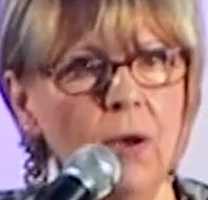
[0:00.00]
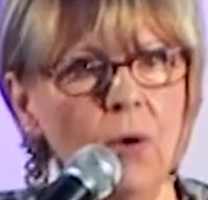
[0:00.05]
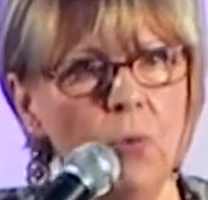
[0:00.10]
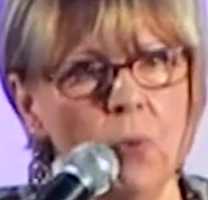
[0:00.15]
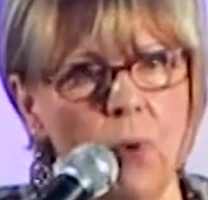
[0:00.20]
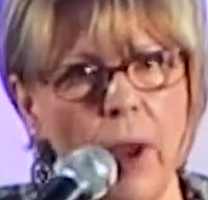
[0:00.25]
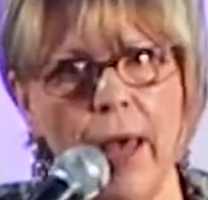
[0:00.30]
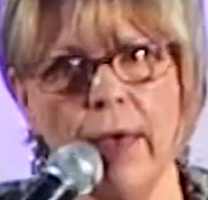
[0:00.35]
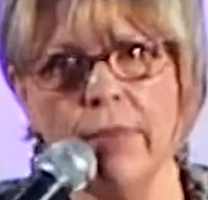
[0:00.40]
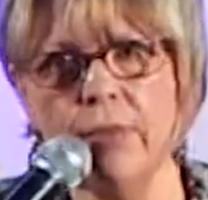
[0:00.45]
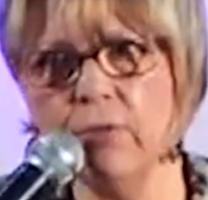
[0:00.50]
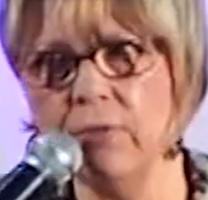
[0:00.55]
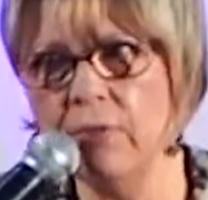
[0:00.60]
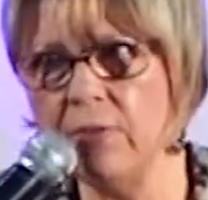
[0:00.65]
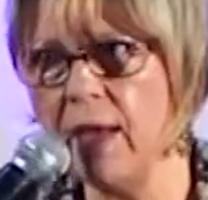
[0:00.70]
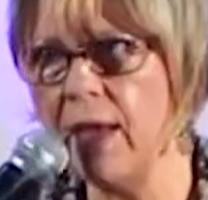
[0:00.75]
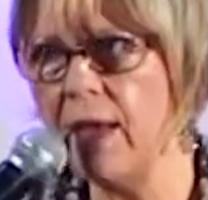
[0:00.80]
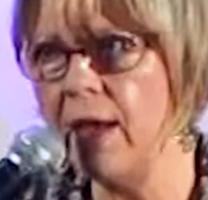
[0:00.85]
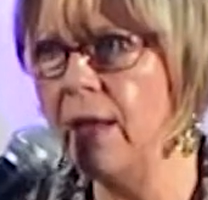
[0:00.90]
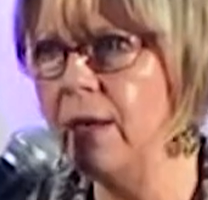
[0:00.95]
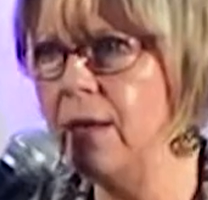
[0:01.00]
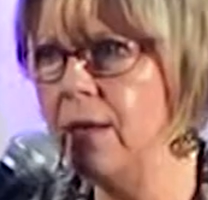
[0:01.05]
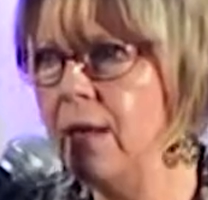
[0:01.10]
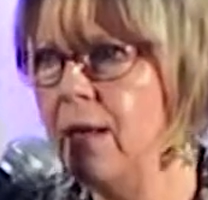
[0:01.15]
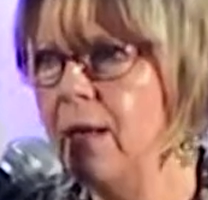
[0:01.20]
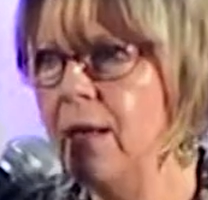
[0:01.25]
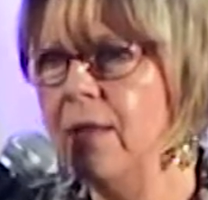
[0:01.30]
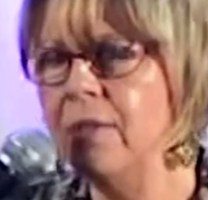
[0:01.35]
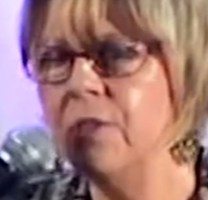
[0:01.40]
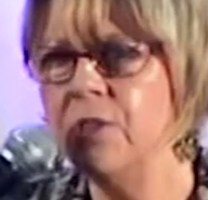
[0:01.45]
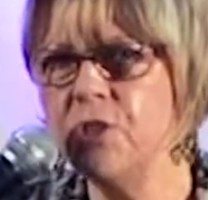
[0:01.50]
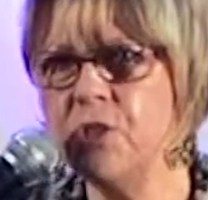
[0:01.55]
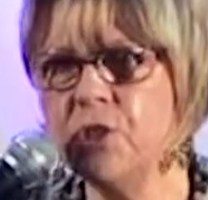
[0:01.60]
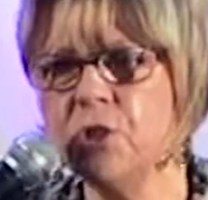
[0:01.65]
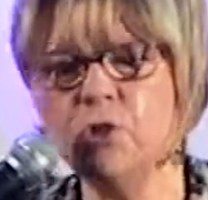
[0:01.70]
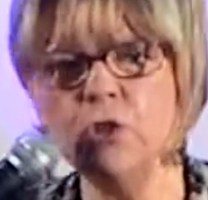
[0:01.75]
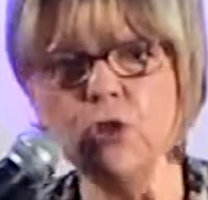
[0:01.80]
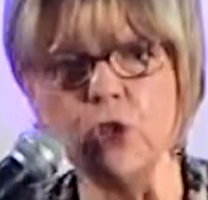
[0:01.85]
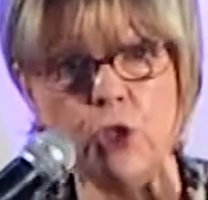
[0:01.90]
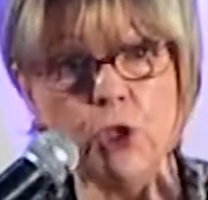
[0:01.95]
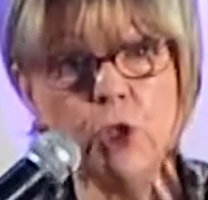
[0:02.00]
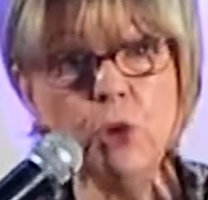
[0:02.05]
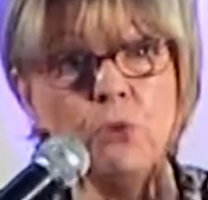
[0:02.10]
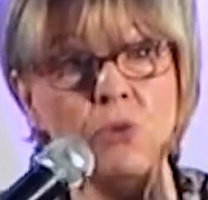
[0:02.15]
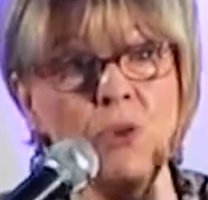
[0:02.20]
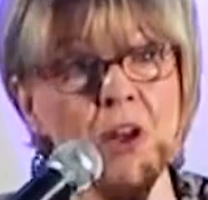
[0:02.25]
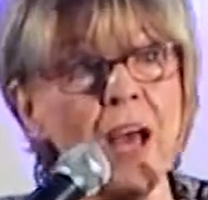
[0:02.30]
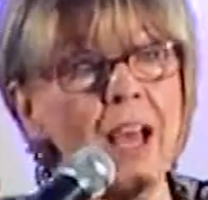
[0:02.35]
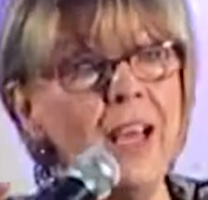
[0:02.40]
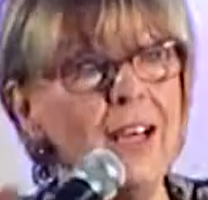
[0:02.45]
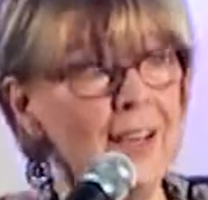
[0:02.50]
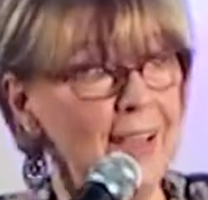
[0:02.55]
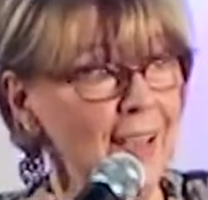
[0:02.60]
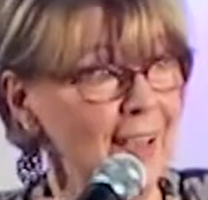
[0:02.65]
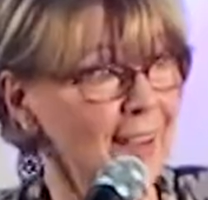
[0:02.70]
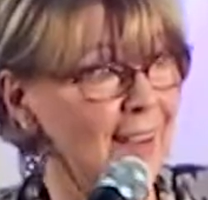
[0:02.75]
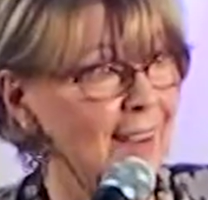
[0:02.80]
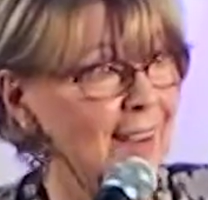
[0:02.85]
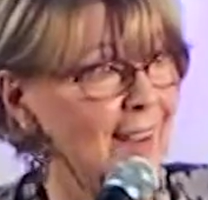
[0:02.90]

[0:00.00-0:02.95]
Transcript: Rather than the church uniting